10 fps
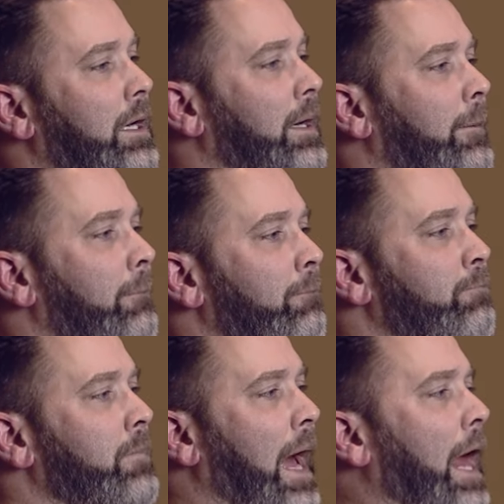Um,
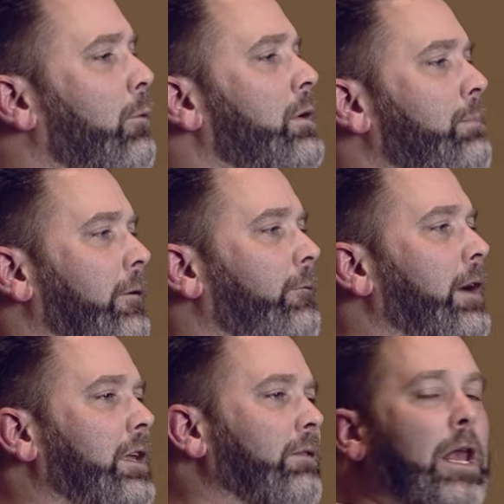how do we be
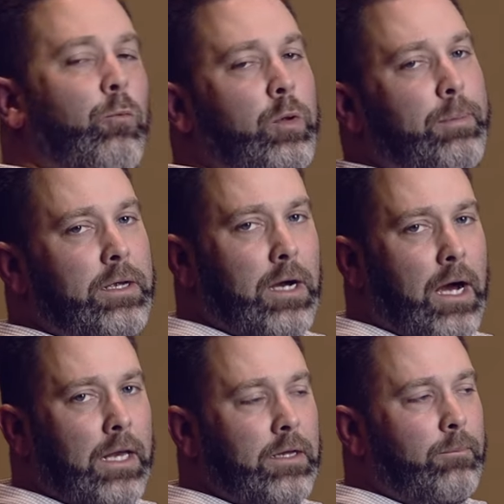effective? How do we be
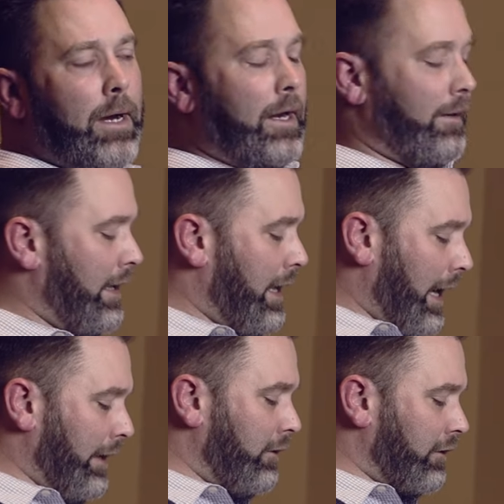godly about it?
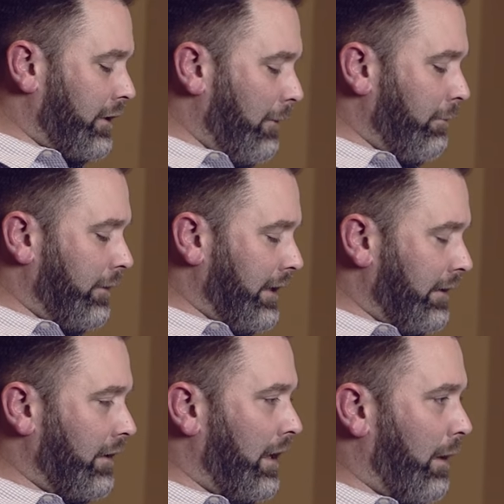And there's a couple of
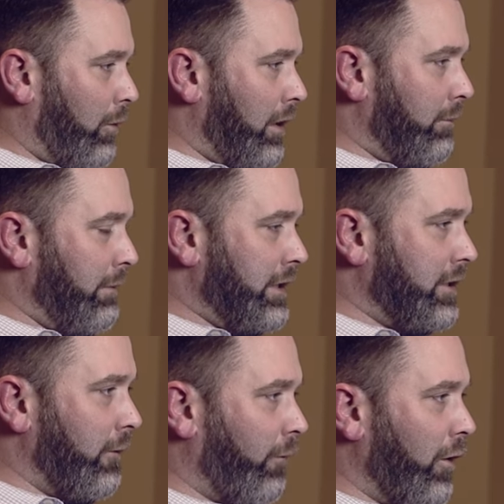things I, I wanted to
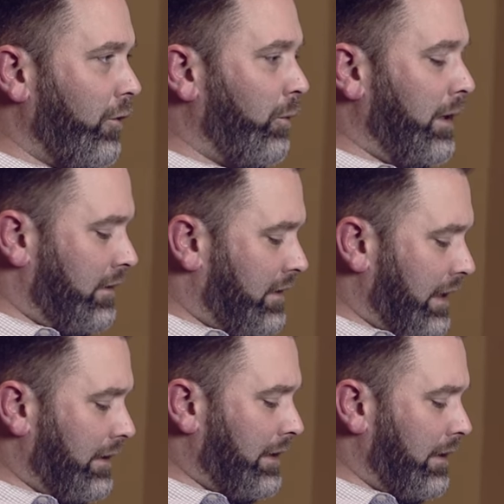mention. The first one is
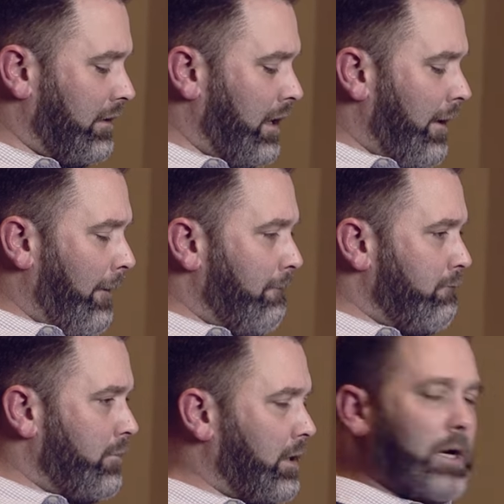that that
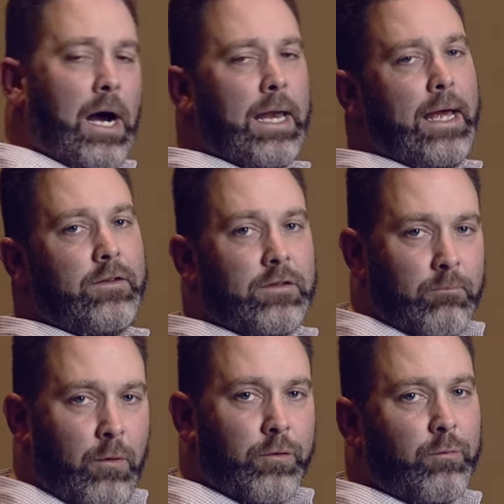God has
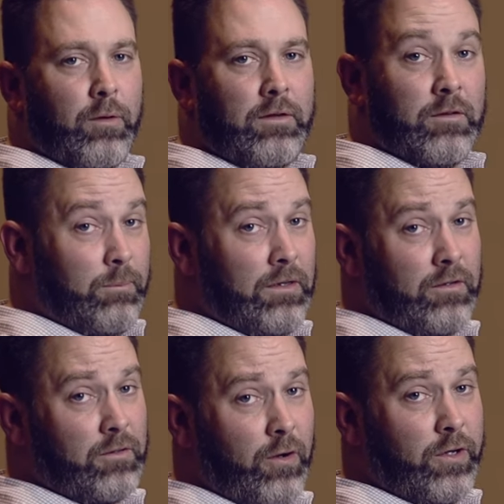the most reason to be
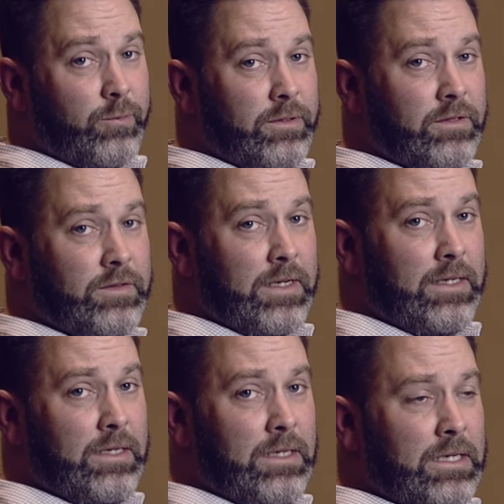discouraged, wouldn't you
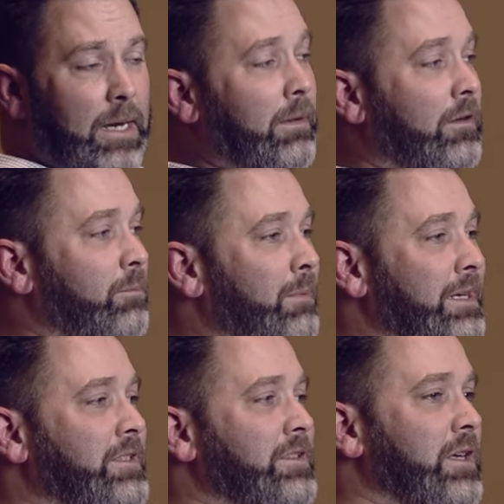say? I mean, as
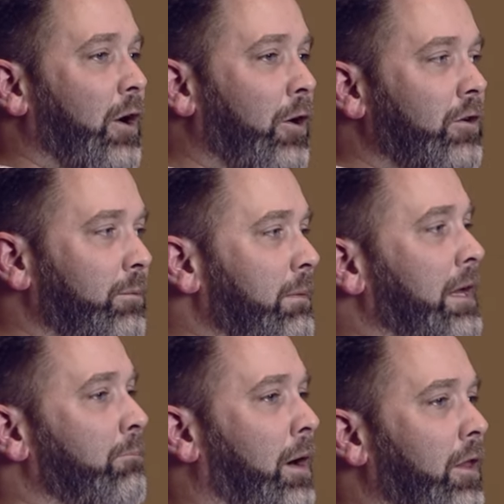much as it hurts
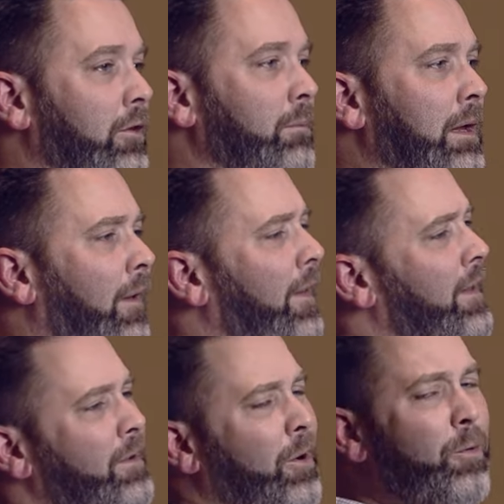me and bothers me,
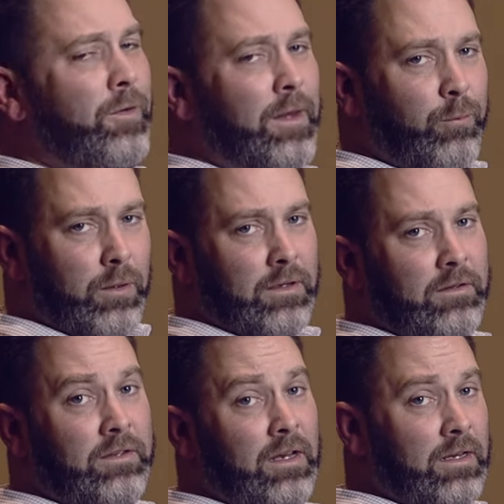who are they really
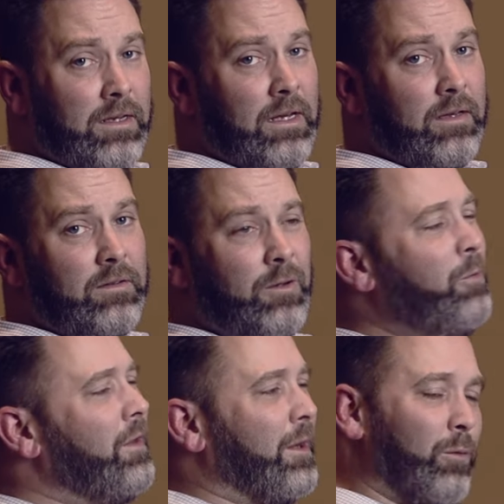sinning against? And
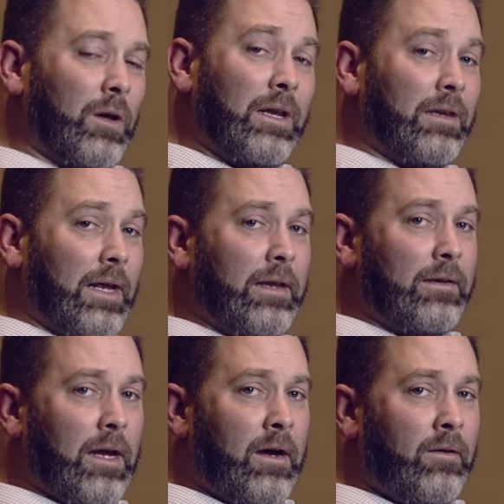who are they really
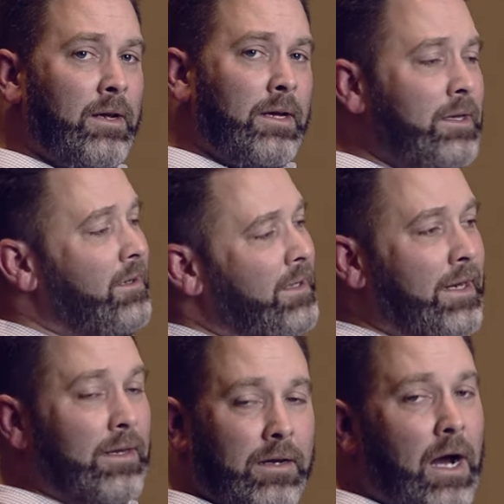letting down? They're
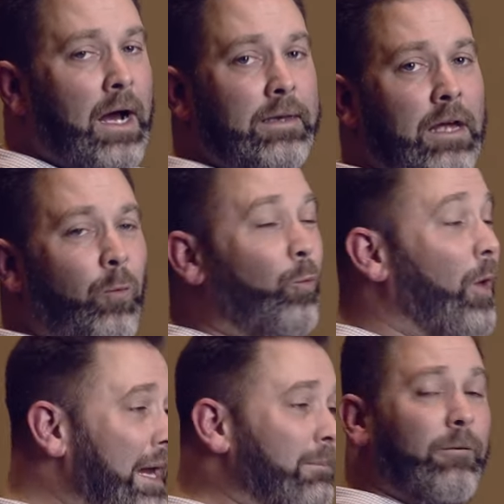letting God down
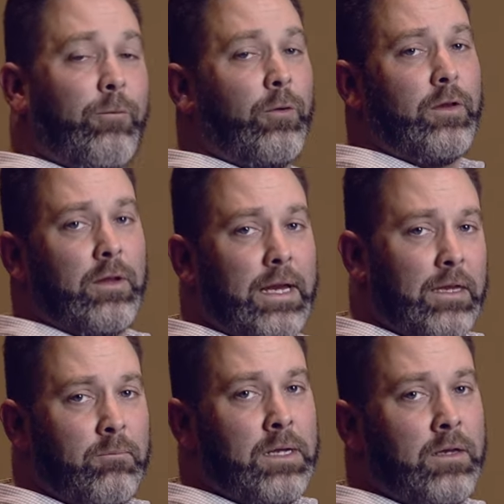way before they're
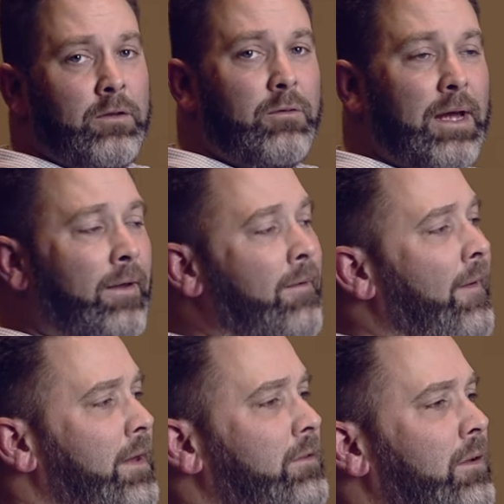letting me and you down.
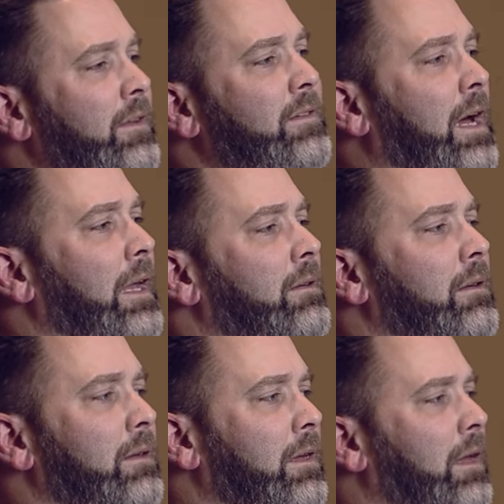So let's not
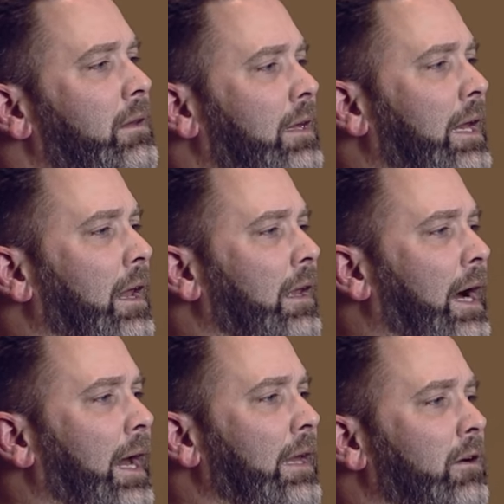get, get out of
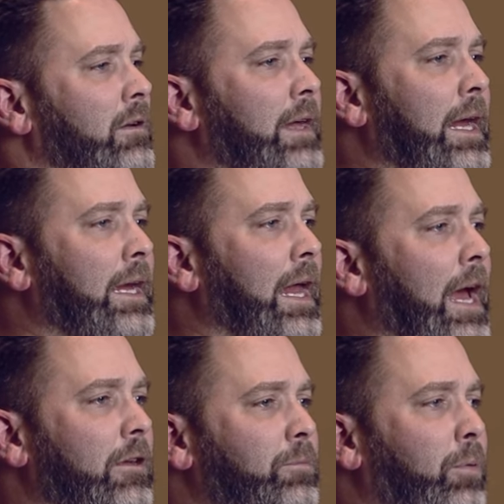line here and take it
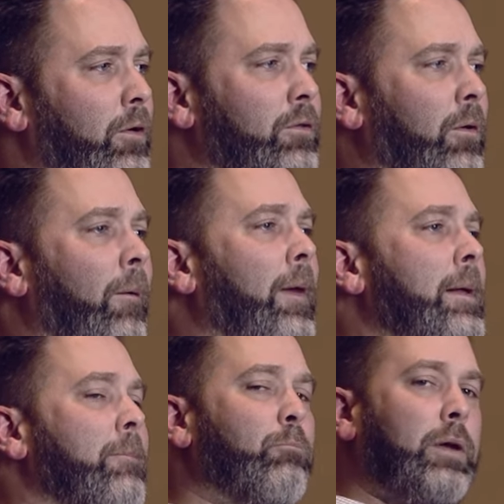as personal.
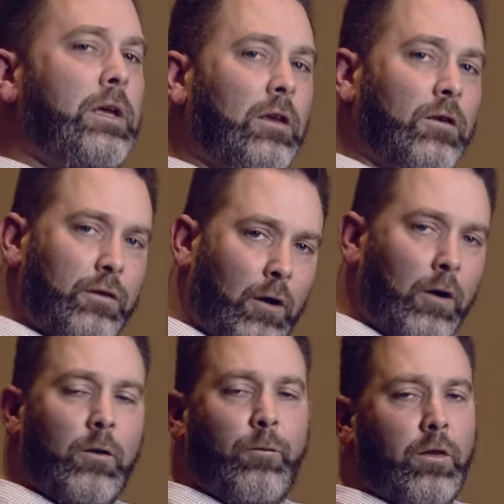Be
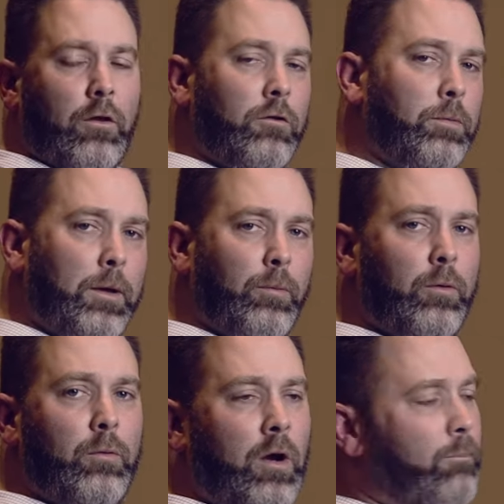concerned for those
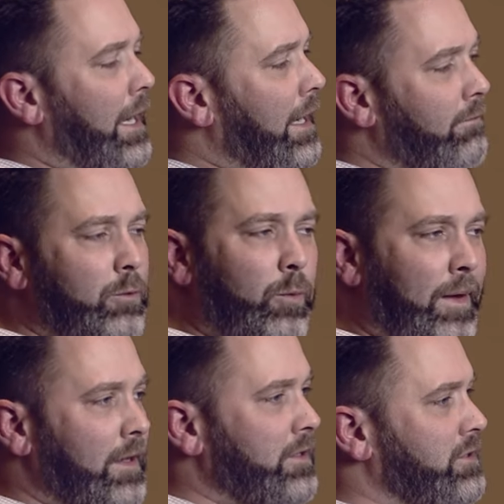people who aren't behaving the
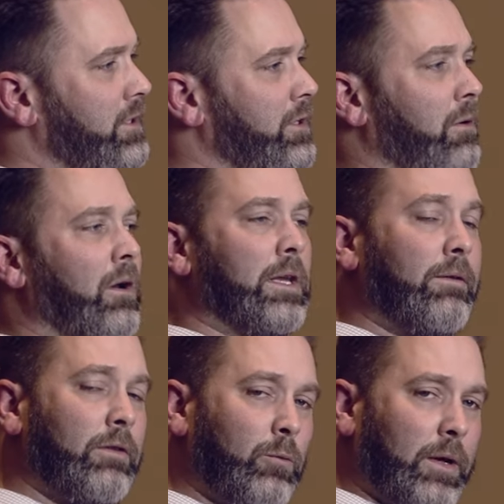way they should, who aren't
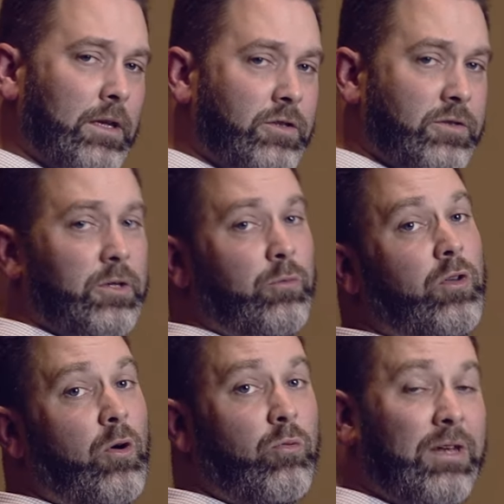living the way they should, who
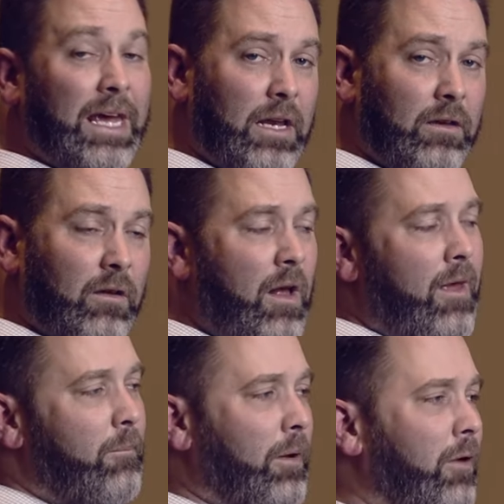don't get it.
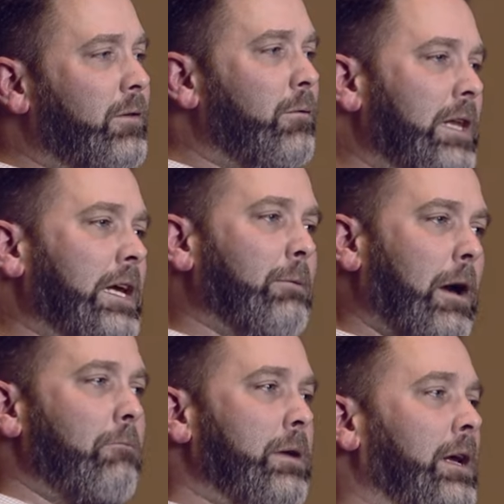But also think
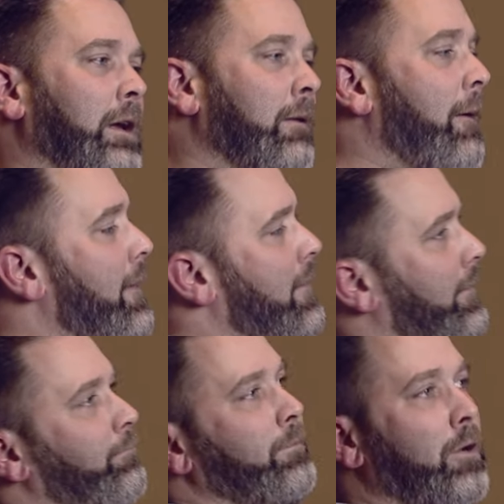about being,
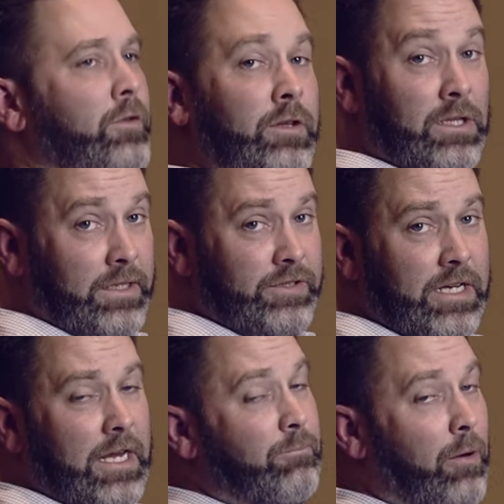here's the
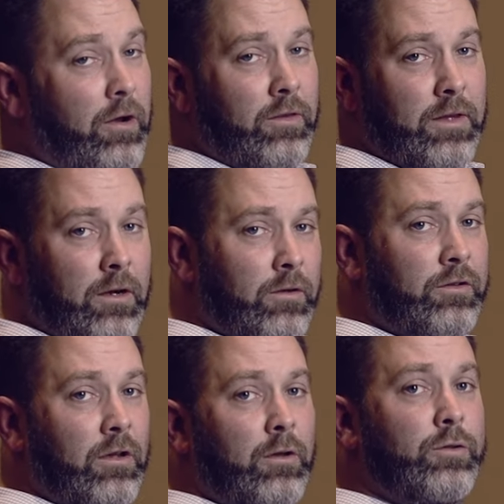cliche, part of their
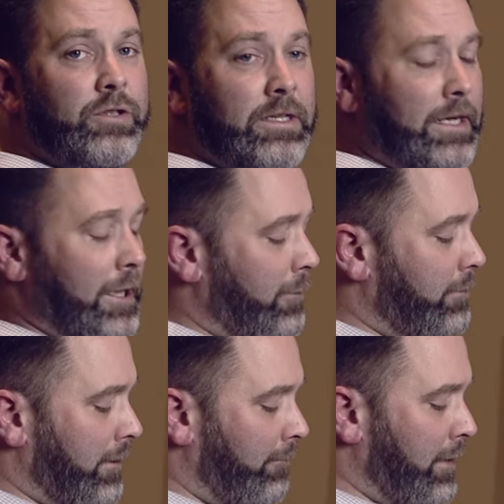solution to
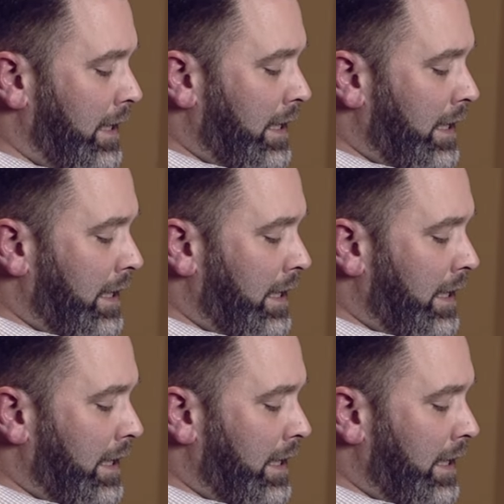help them.